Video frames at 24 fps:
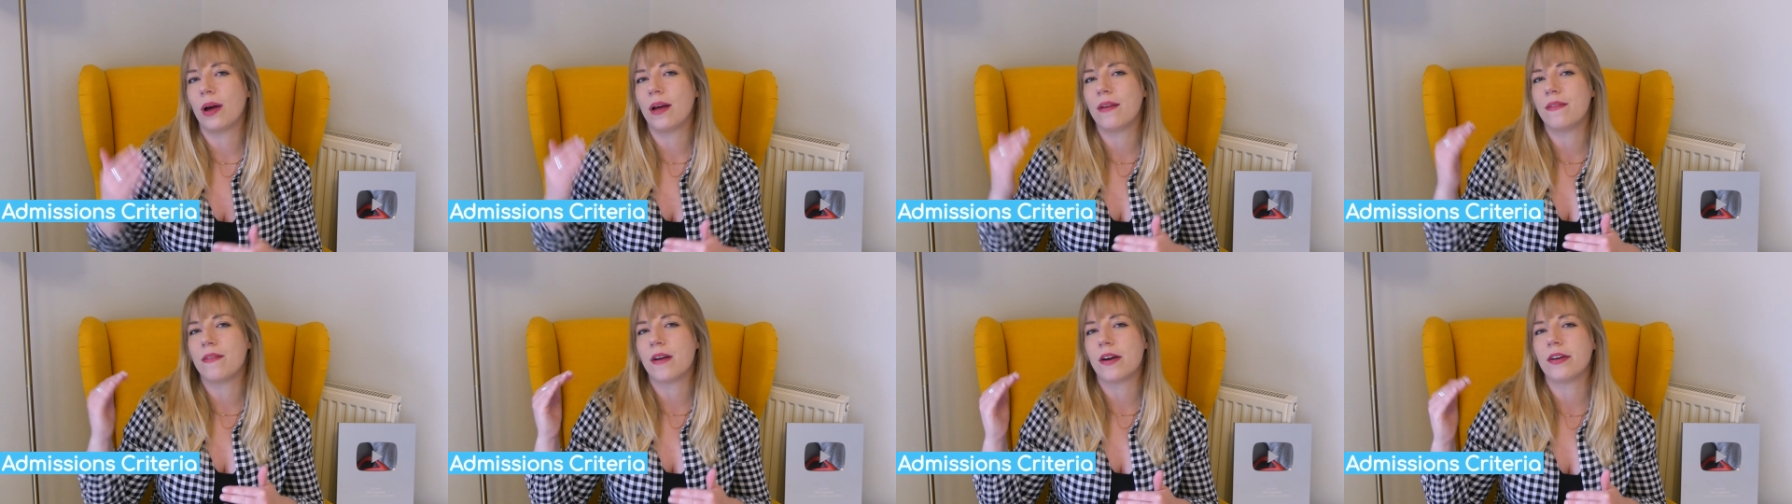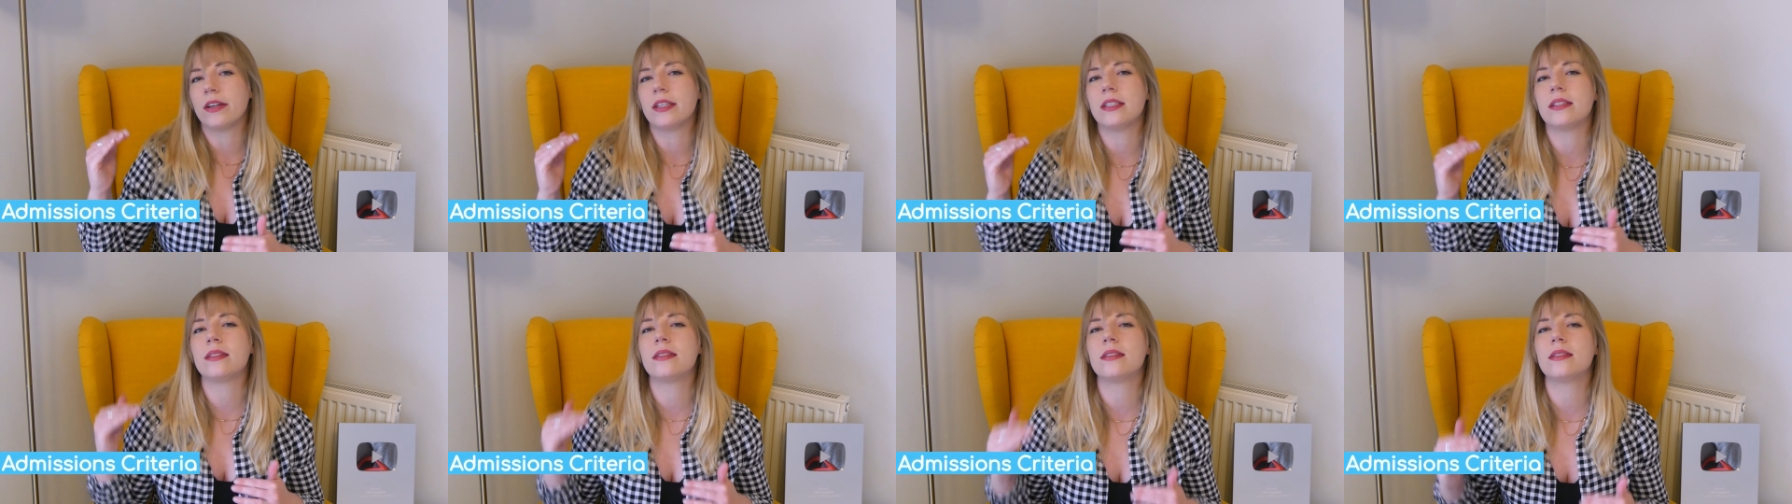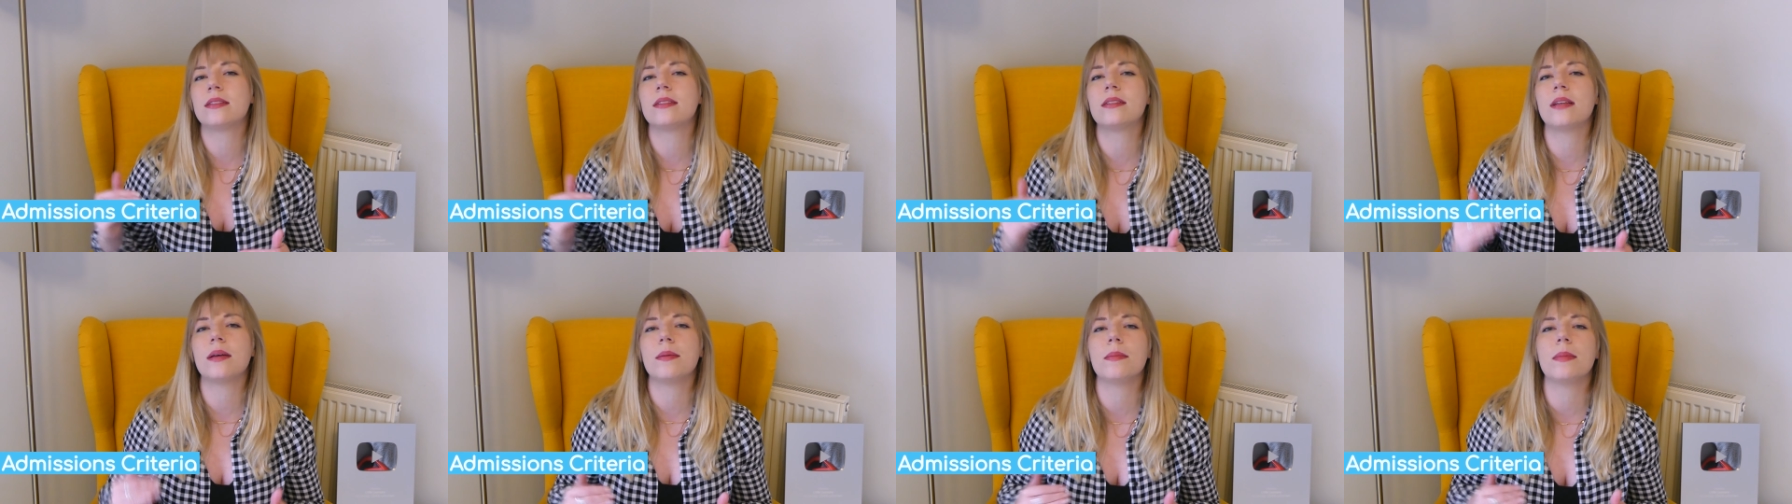a very
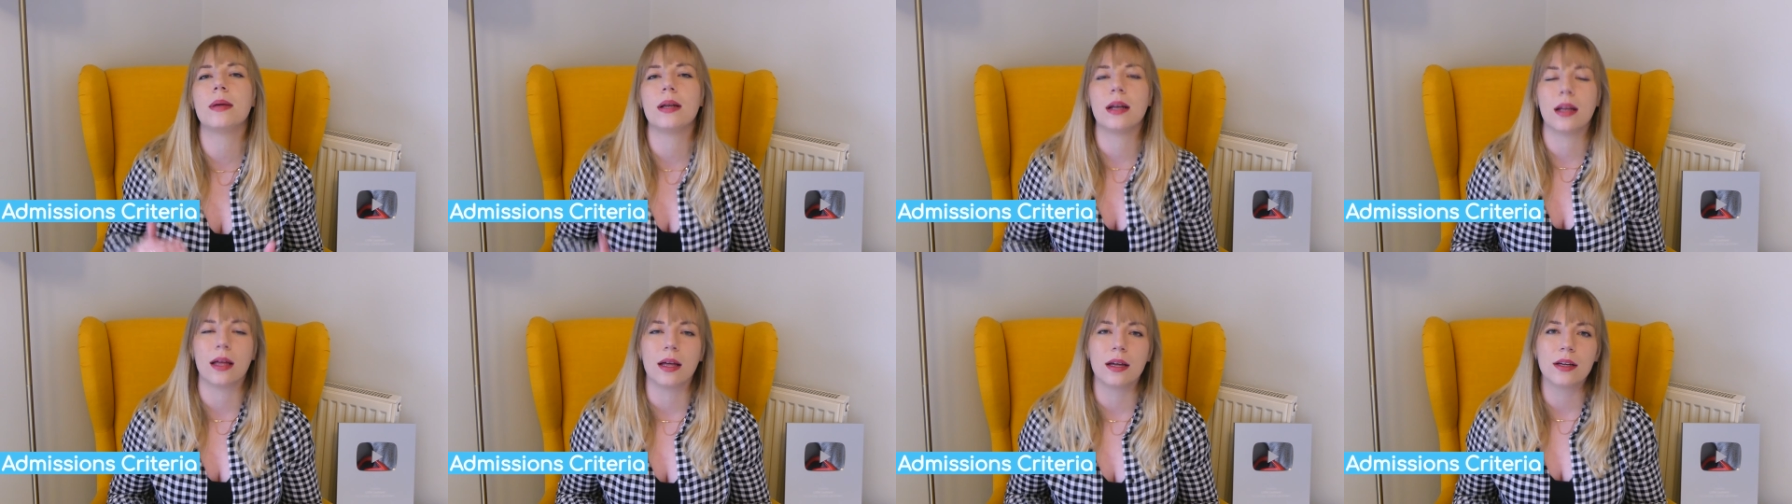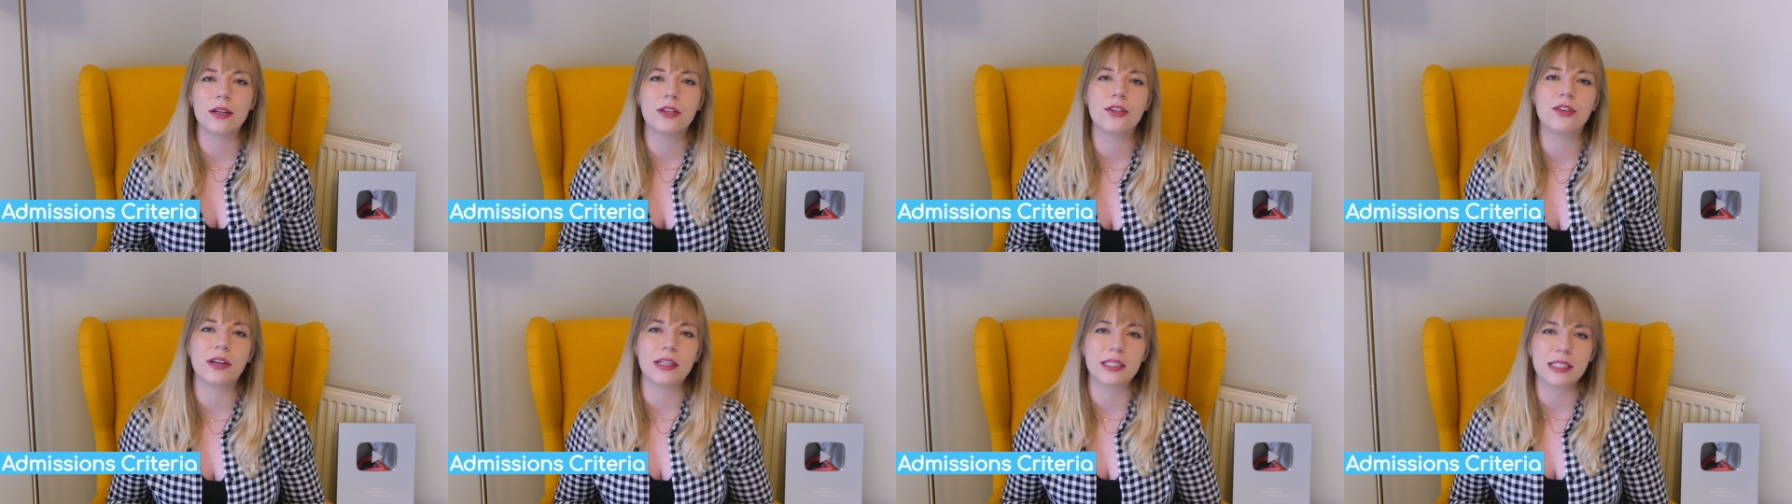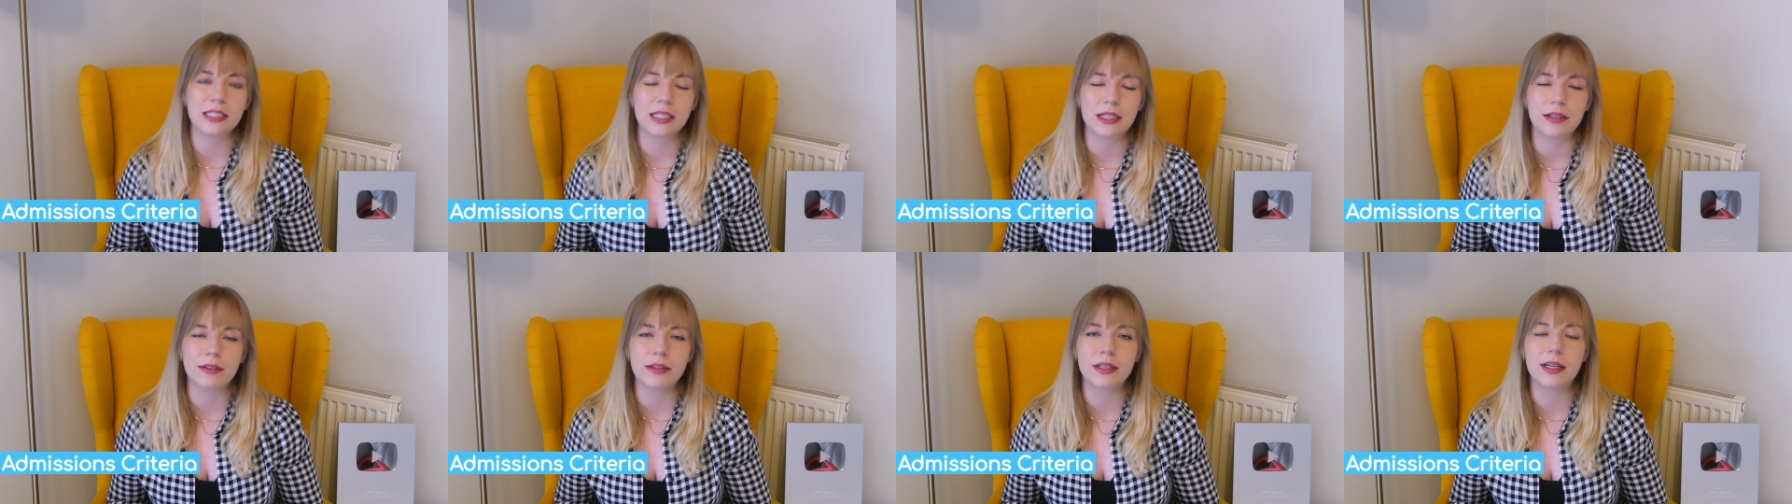similar
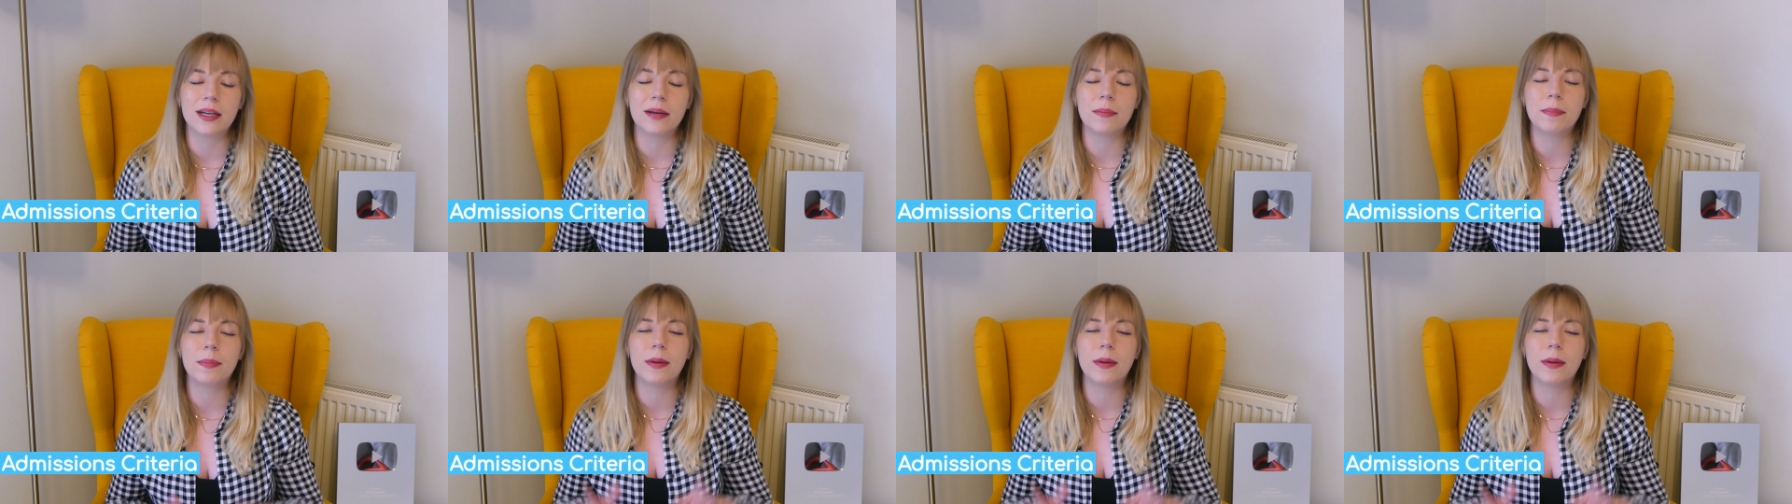criteria.